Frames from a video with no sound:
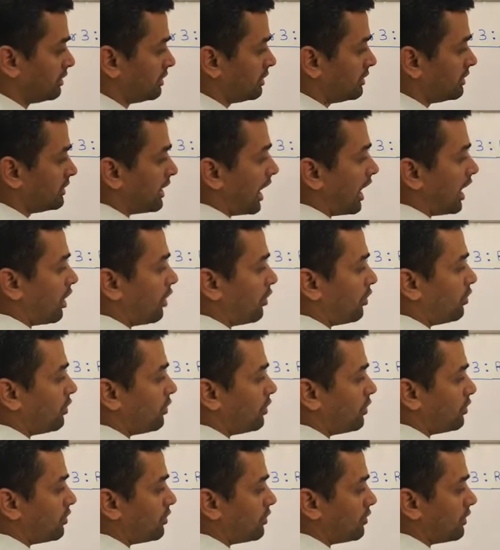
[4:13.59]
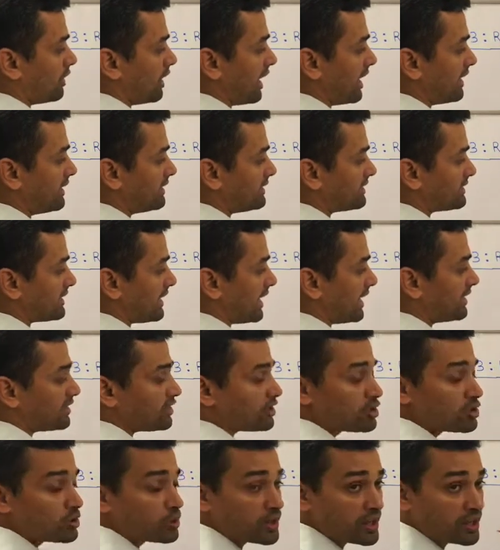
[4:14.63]
Now I
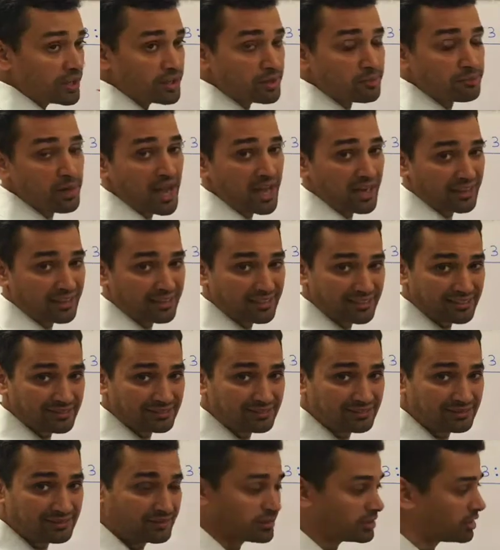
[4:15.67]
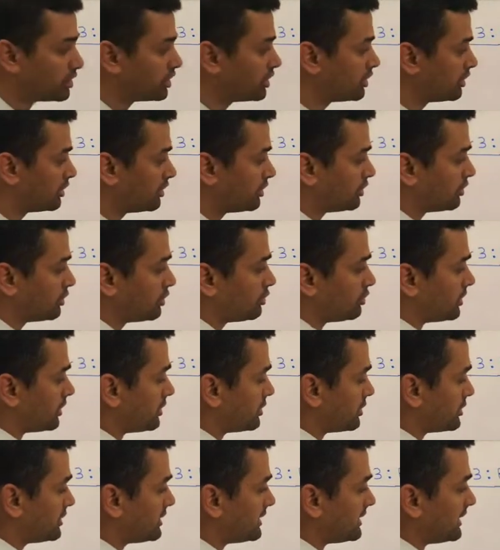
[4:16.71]
decide to turn back
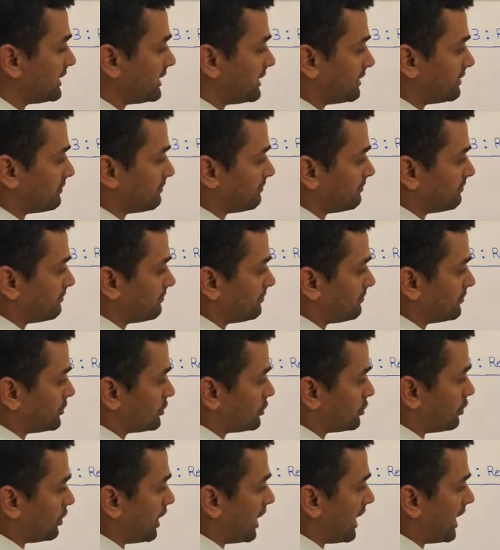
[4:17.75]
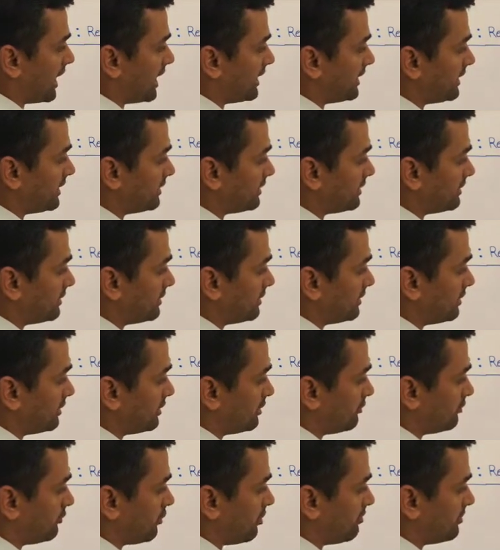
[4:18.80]
towards DA. So
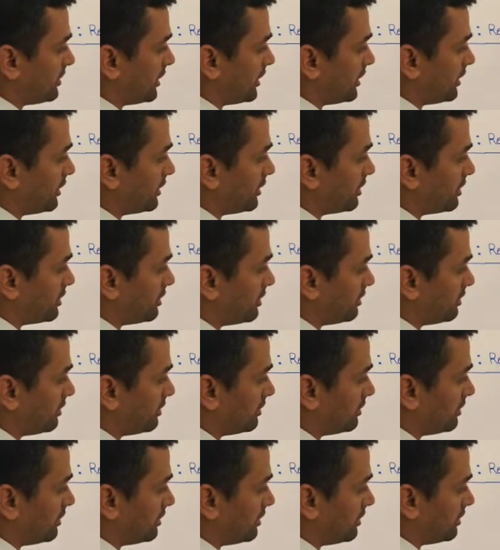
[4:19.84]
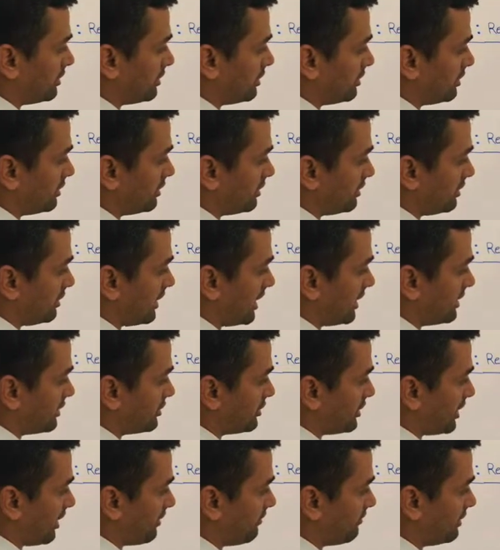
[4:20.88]
from here, I
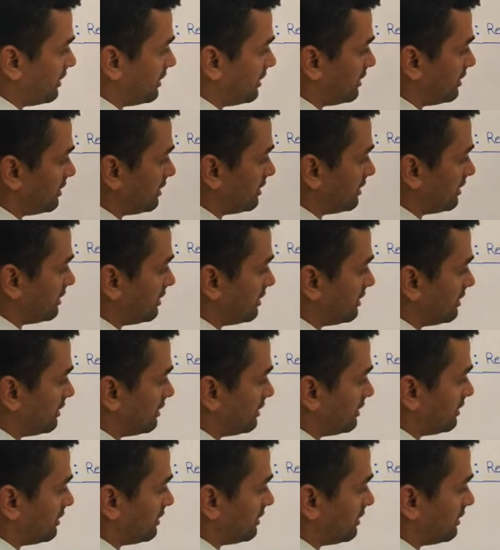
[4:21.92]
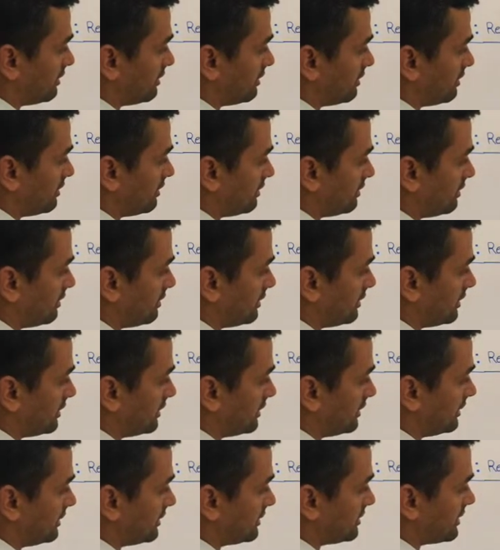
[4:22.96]
travel
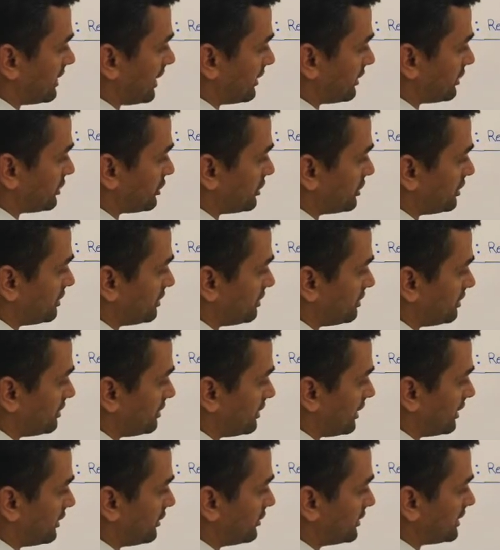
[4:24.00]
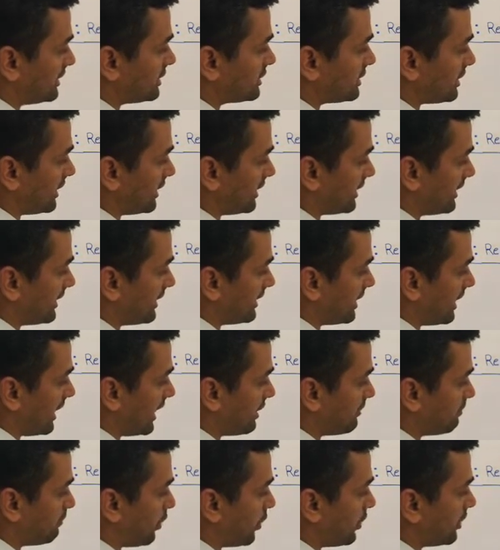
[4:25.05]
in this direction and reach again
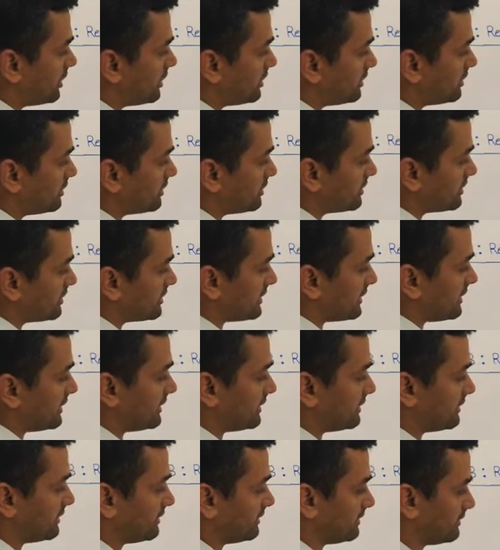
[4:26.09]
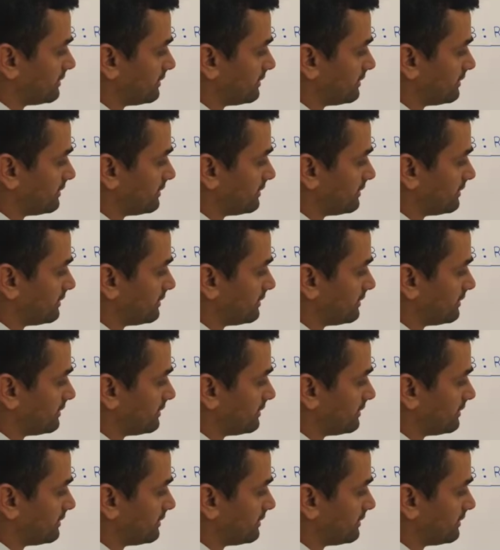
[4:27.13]
at point C.